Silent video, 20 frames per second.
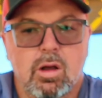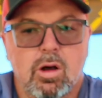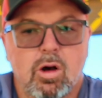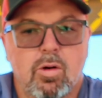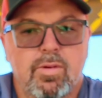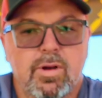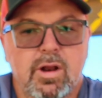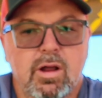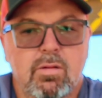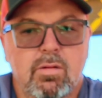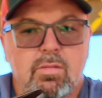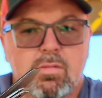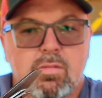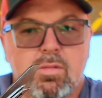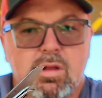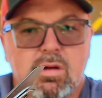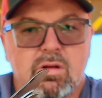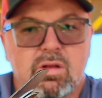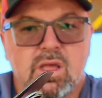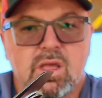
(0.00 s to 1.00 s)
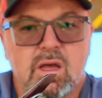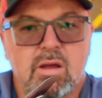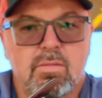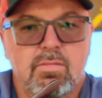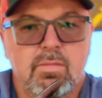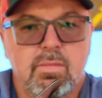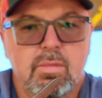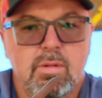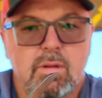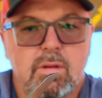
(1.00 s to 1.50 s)
open it with your
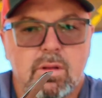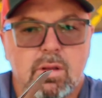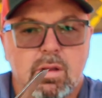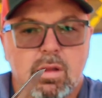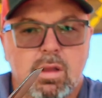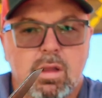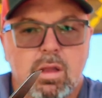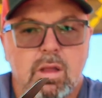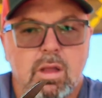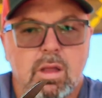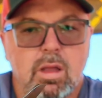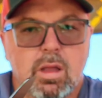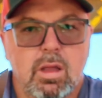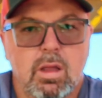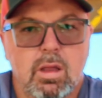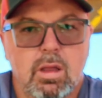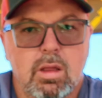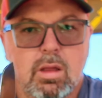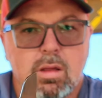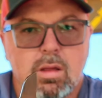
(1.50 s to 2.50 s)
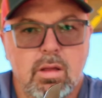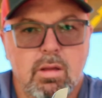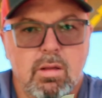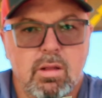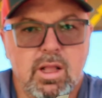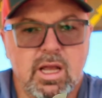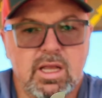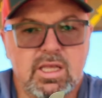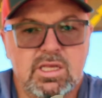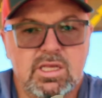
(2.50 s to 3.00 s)
thumb,
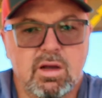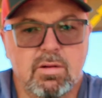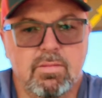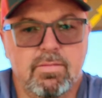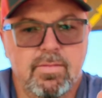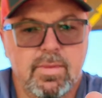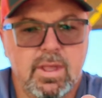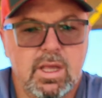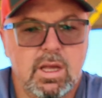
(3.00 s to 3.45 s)
like so.